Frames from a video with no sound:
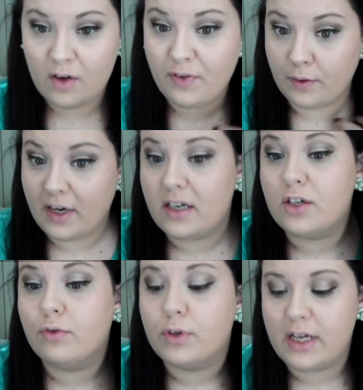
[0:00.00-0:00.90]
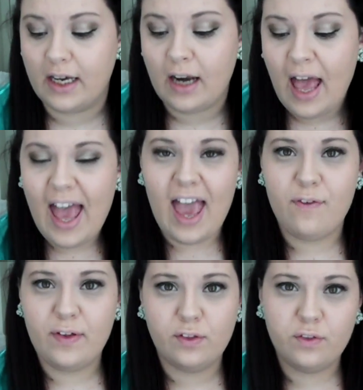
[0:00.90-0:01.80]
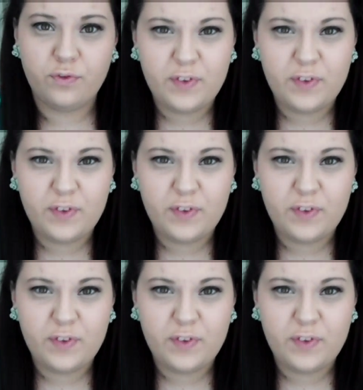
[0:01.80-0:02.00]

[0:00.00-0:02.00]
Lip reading: foundation routine. If it